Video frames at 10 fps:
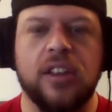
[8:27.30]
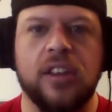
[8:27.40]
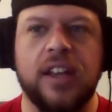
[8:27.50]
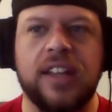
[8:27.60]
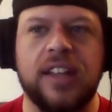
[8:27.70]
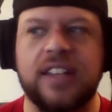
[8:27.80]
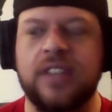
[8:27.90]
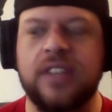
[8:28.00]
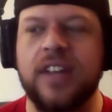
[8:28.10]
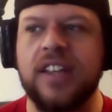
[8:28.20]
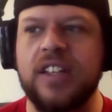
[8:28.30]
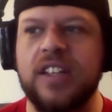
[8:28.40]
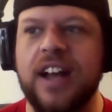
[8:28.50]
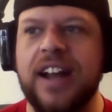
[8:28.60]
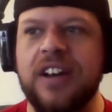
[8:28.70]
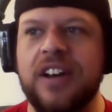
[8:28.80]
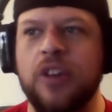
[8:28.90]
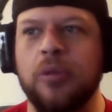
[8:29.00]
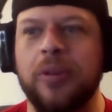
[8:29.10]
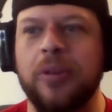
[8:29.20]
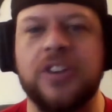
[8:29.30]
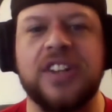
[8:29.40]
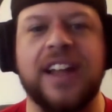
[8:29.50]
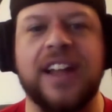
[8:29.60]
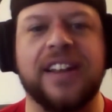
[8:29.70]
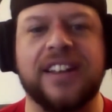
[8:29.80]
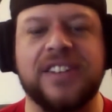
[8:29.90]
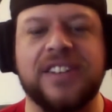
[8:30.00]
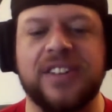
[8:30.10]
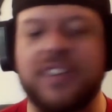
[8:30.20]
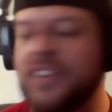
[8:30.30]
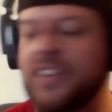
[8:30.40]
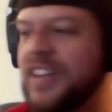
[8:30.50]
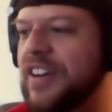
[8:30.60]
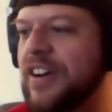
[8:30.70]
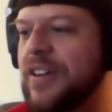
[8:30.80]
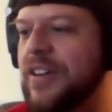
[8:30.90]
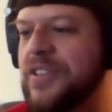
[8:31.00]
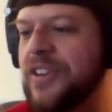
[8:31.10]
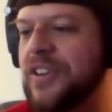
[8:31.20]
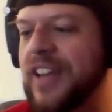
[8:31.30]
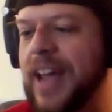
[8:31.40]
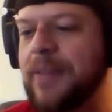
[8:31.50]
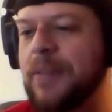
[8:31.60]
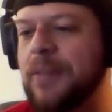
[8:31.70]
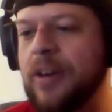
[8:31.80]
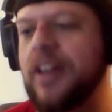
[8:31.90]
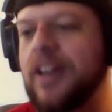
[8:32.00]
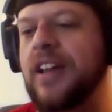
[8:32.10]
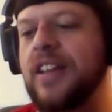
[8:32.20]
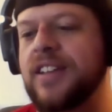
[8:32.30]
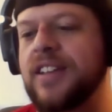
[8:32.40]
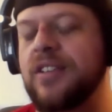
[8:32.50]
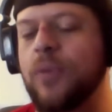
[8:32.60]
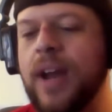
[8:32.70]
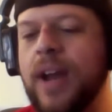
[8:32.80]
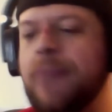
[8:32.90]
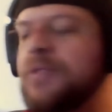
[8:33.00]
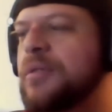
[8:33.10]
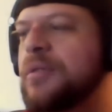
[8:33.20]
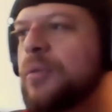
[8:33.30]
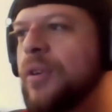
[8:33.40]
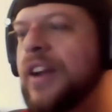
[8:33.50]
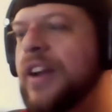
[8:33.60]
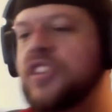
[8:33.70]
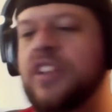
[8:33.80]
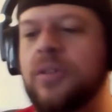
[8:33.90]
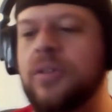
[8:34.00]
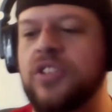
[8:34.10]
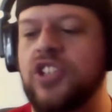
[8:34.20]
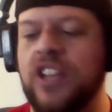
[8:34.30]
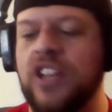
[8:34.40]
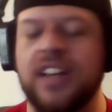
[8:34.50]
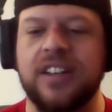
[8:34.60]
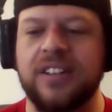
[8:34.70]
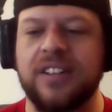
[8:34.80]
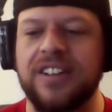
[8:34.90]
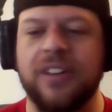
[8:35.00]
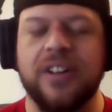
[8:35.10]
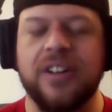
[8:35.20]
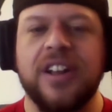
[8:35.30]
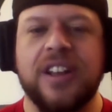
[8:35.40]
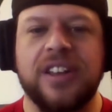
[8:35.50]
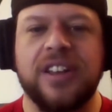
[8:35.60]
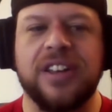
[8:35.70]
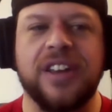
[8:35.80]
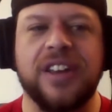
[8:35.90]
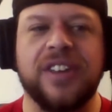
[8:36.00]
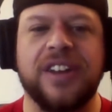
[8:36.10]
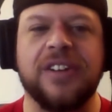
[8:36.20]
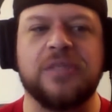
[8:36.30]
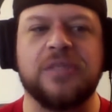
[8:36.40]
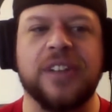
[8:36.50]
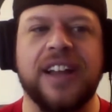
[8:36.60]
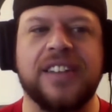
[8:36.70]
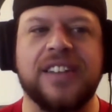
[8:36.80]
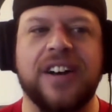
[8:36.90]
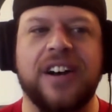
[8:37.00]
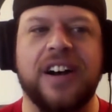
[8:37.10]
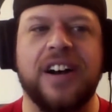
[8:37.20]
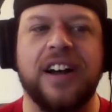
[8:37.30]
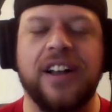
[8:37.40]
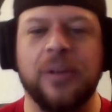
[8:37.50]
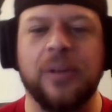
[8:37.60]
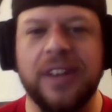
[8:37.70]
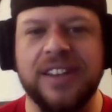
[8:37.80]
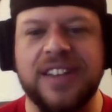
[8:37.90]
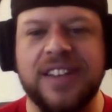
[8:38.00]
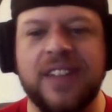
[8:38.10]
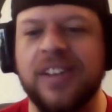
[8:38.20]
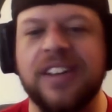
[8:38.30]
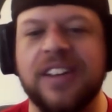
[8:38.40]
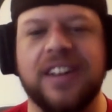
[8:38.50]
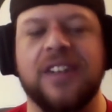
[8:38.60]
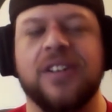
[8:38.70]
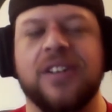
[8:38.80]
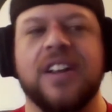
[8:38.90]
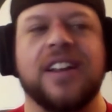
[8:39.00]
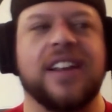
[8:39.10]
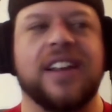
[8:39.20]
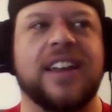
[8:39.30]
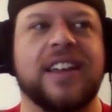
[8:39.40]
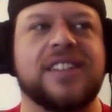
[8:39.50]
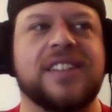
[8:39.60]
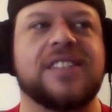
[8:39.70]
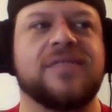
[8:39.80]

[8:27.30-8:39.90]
it's like you've got these high and noble personalities on the heroes, like Captain America. It's like what happens when the world actually goes to shit, and the heroes realize, oh hell, we didn't save it. Like it's